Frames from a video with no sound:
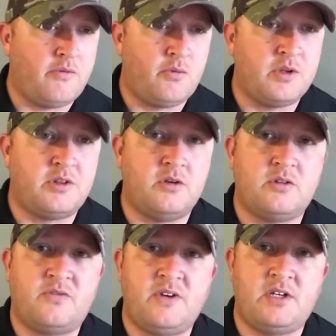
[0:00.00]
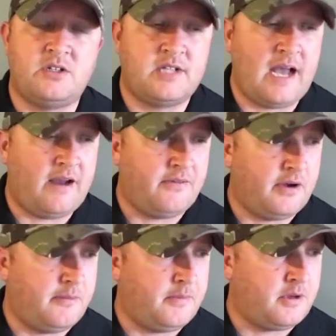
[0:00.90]
of what those features have.
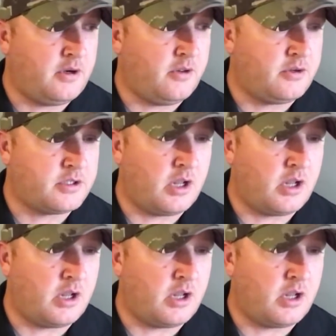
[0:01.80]
There's a